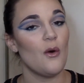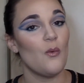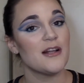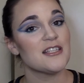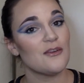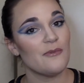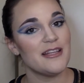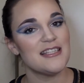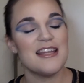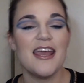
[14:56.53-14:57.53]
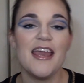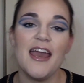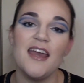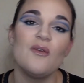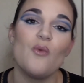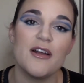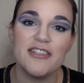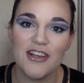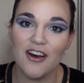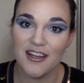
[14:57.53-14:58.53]
once on Wednesday and
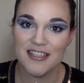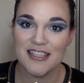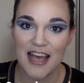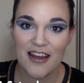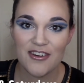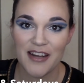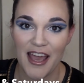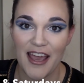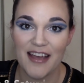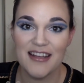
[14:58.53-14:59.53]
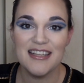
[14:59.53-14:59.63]
once on Saturday.